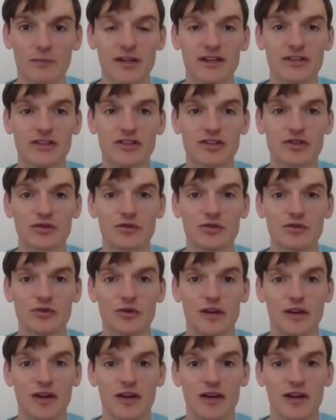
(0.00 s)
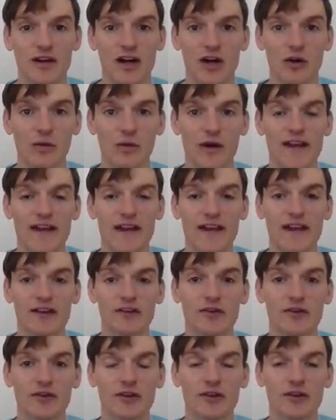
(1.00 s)
Coming into a right
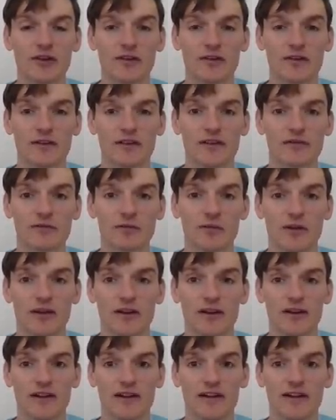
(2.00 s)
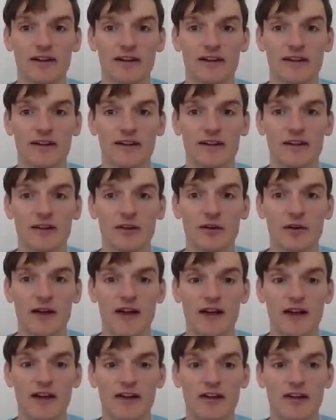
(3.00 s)
hander, this one
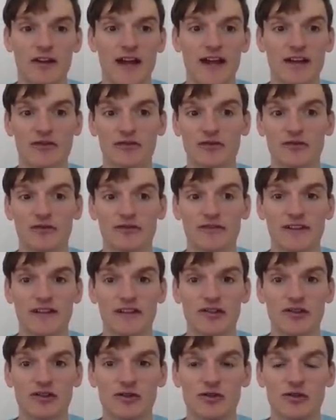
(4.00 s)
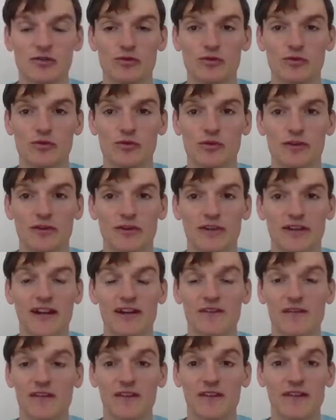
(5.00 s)
enters into
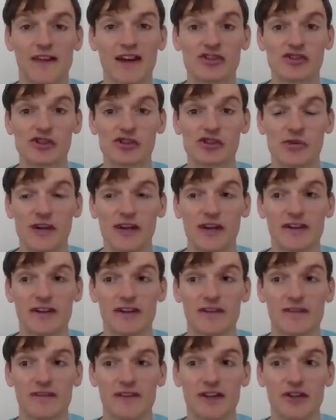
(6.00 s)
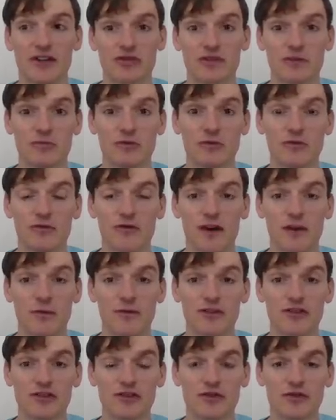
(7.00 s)
kind of the last straight that you can move
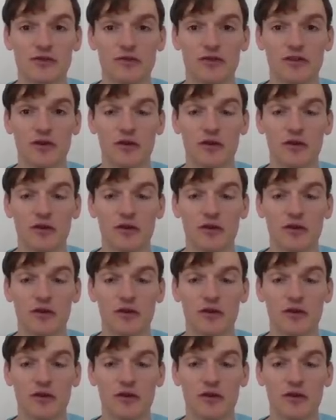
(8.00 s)
up into.